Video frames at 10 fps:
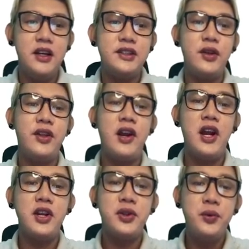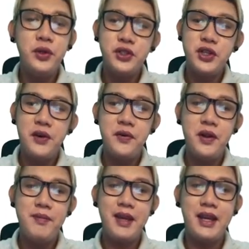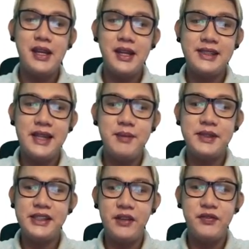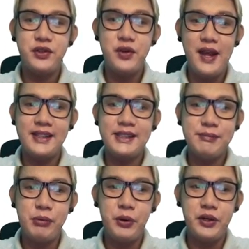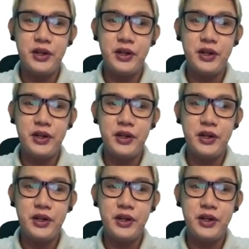So there are two general mechanisms of transport